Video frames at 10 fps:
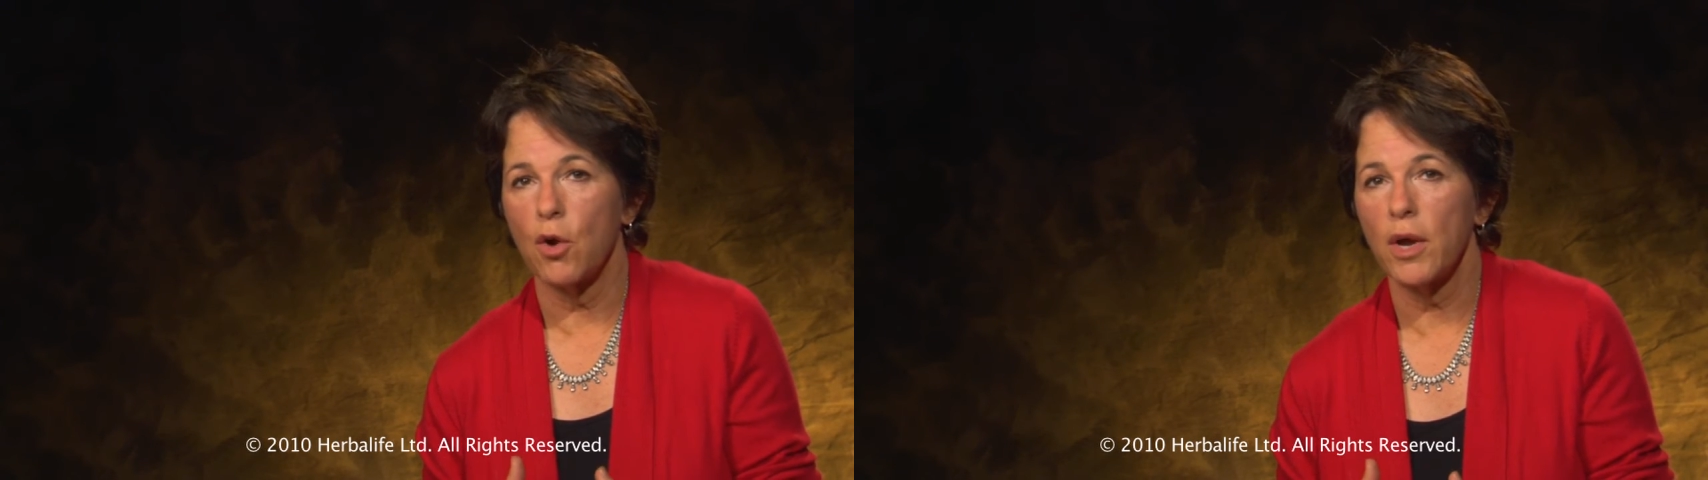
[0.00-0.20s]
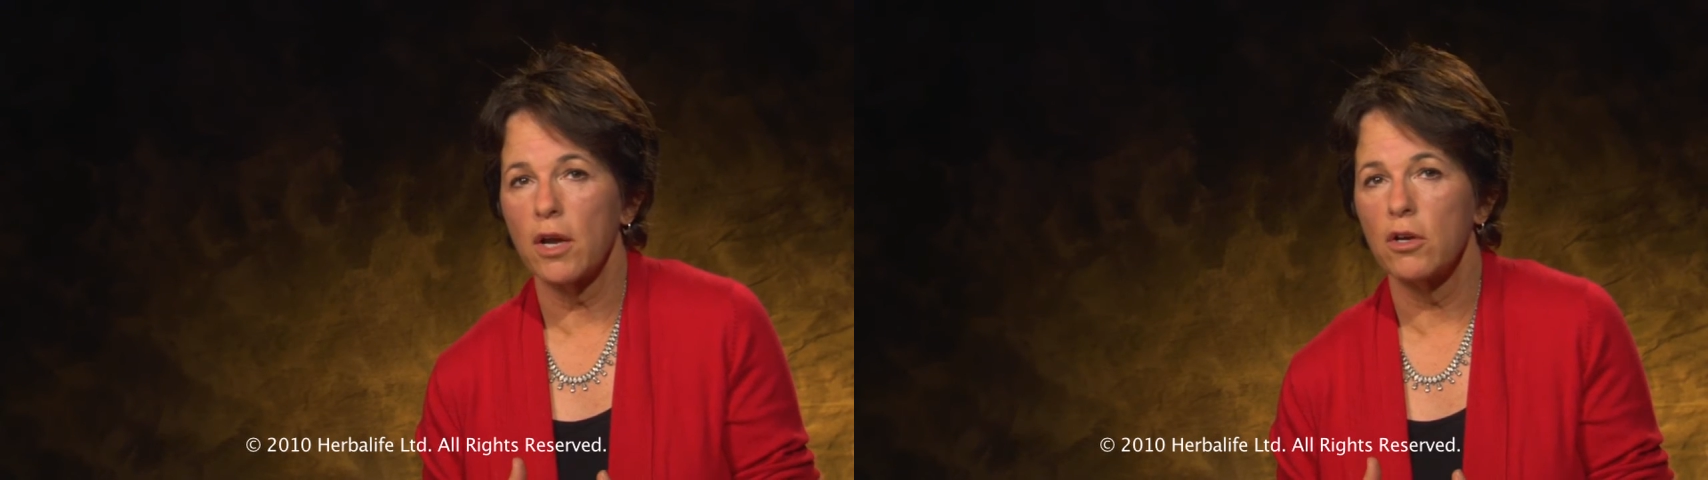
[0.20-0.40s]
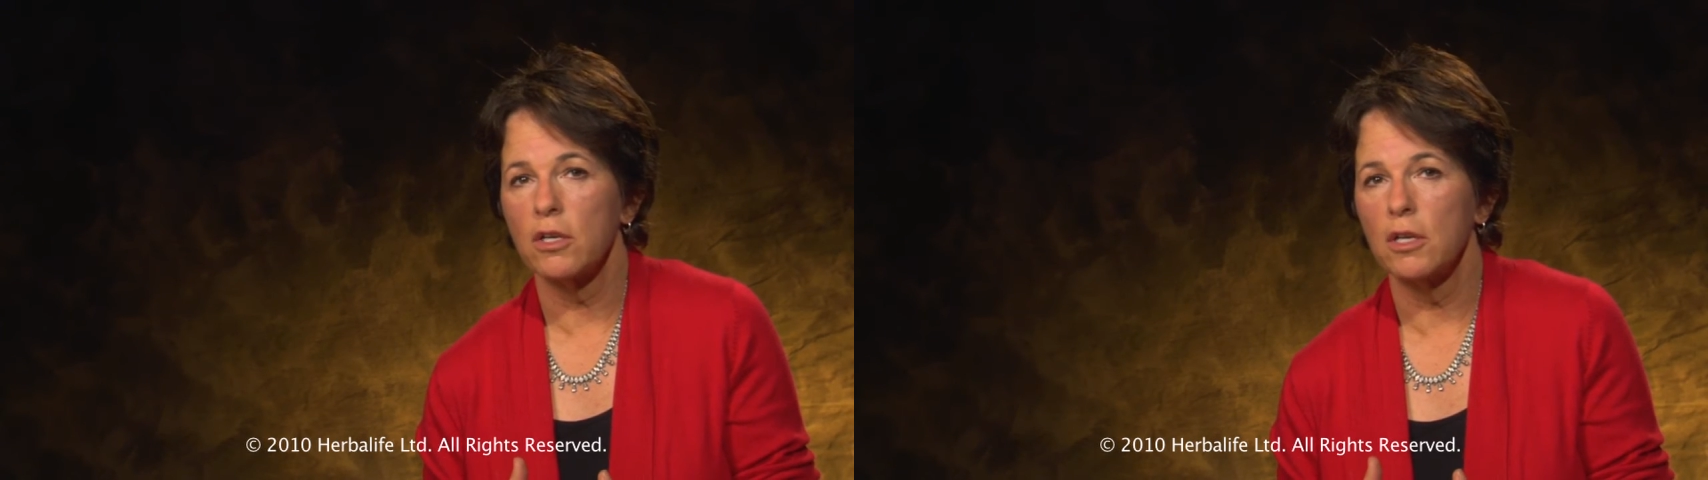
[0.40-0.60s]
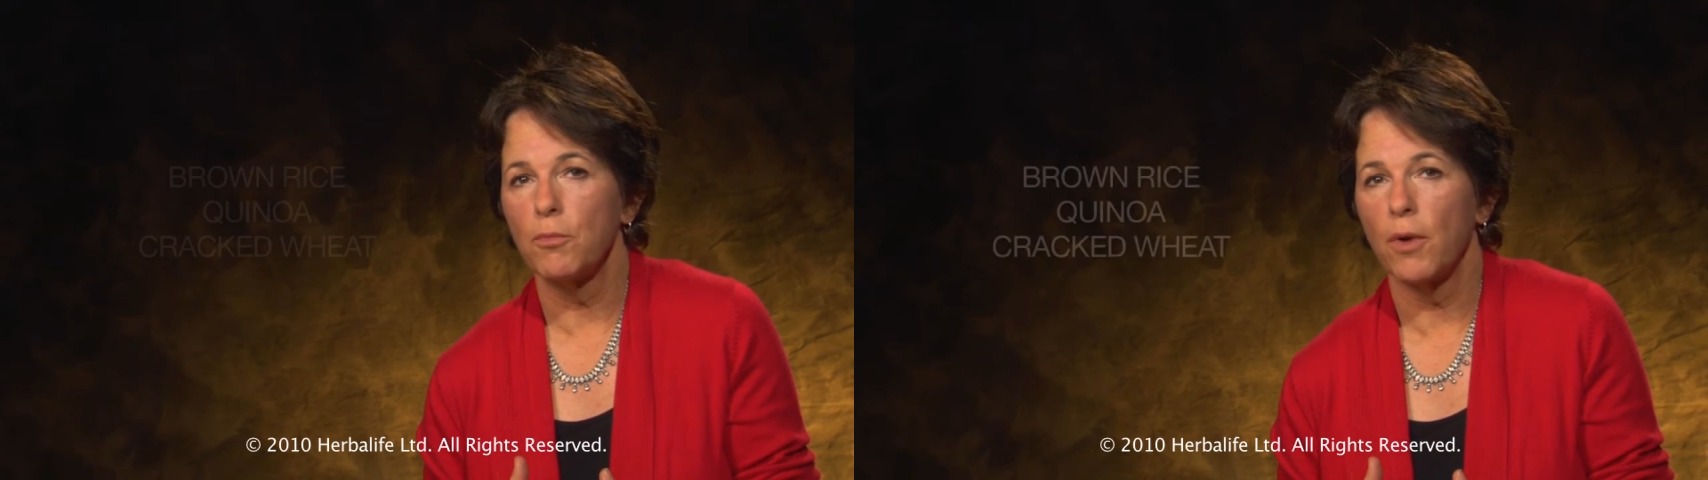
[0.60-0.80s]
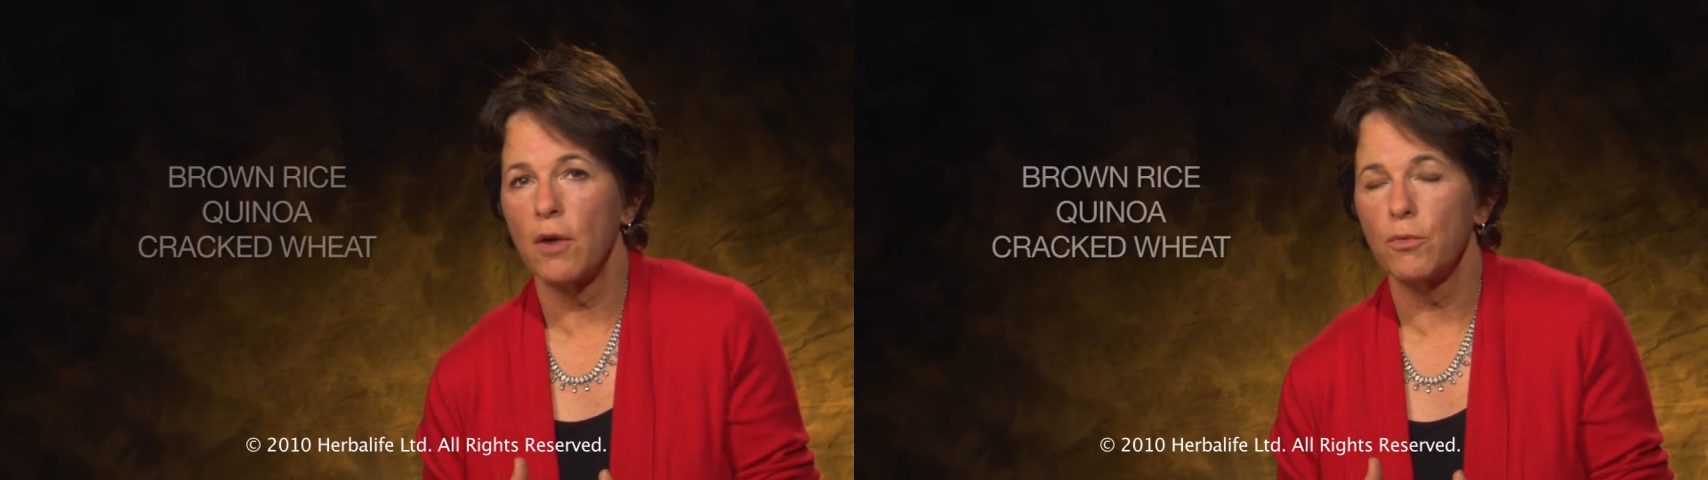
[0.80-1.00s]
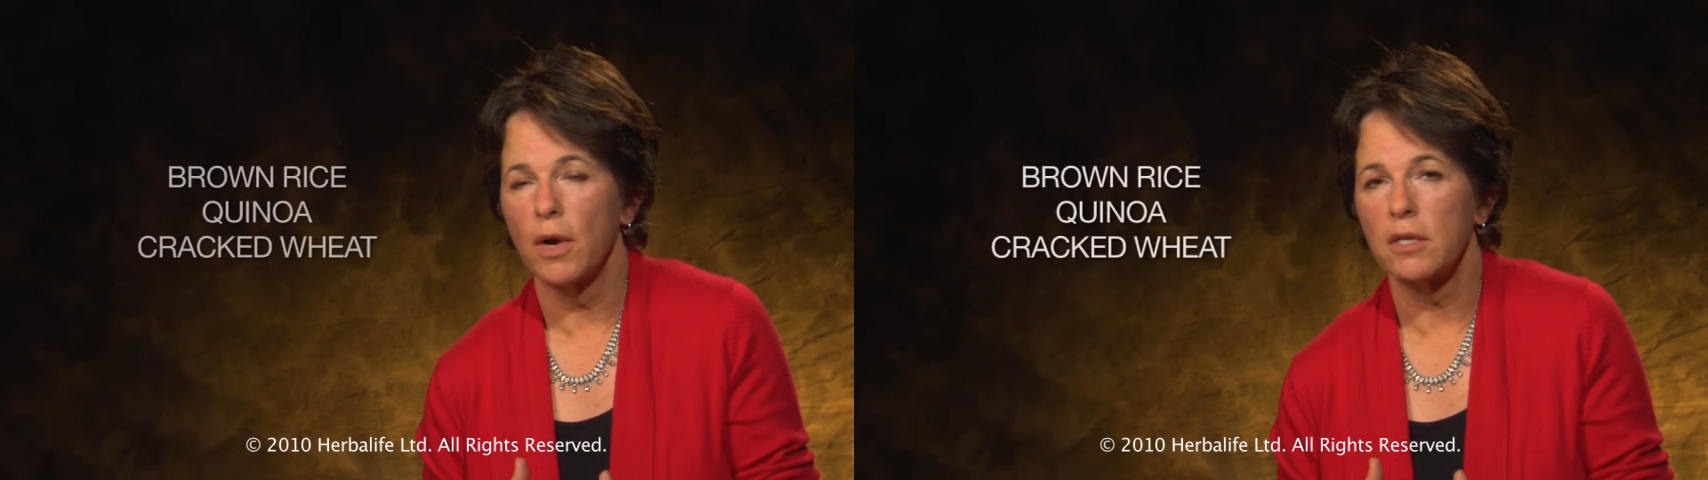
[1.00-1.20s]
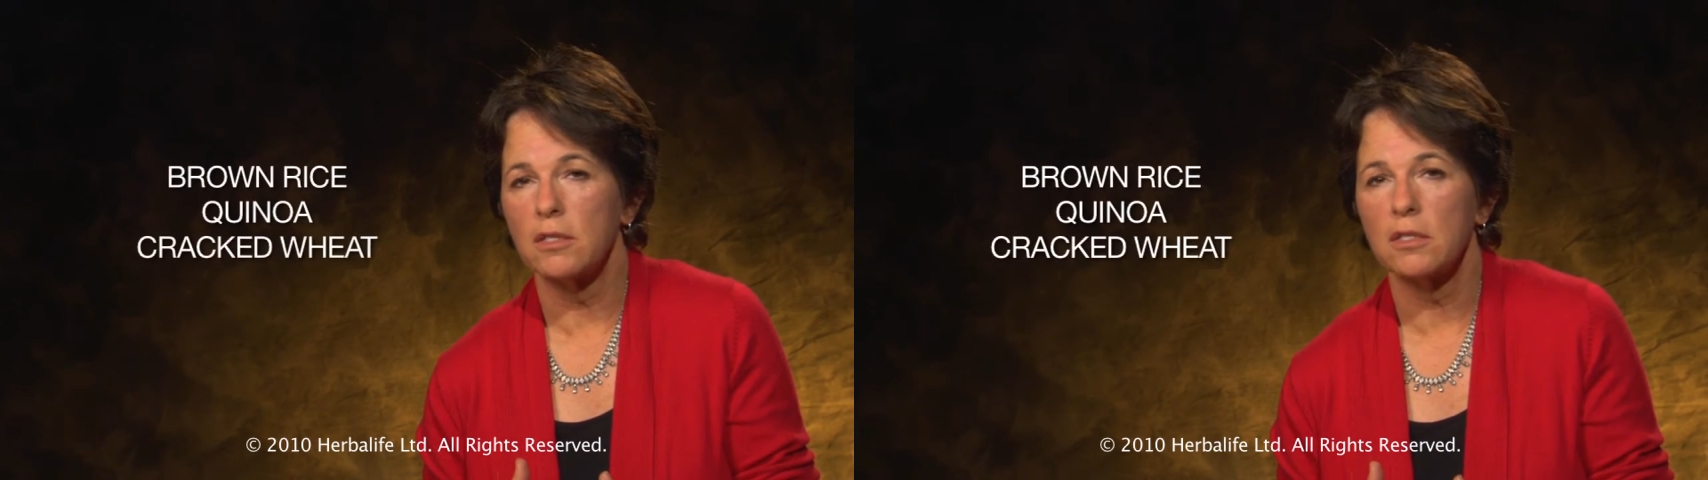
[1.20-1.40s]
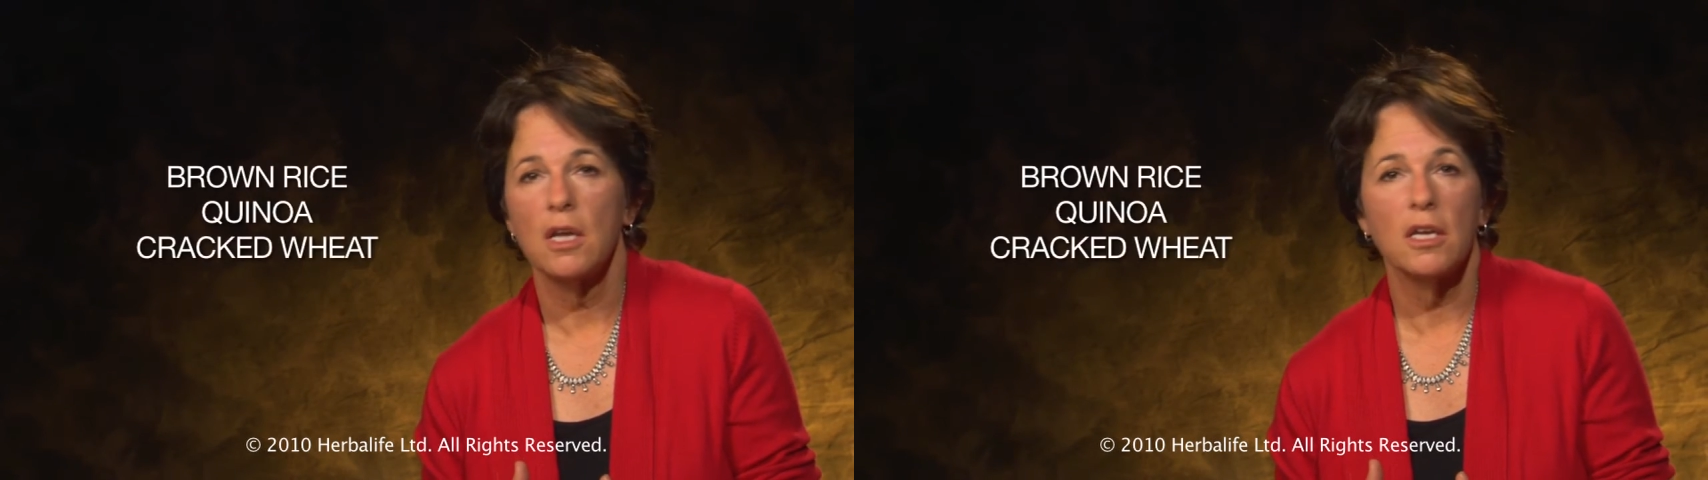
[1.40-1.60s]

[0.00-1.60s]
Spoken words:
quick-cooking brown rice,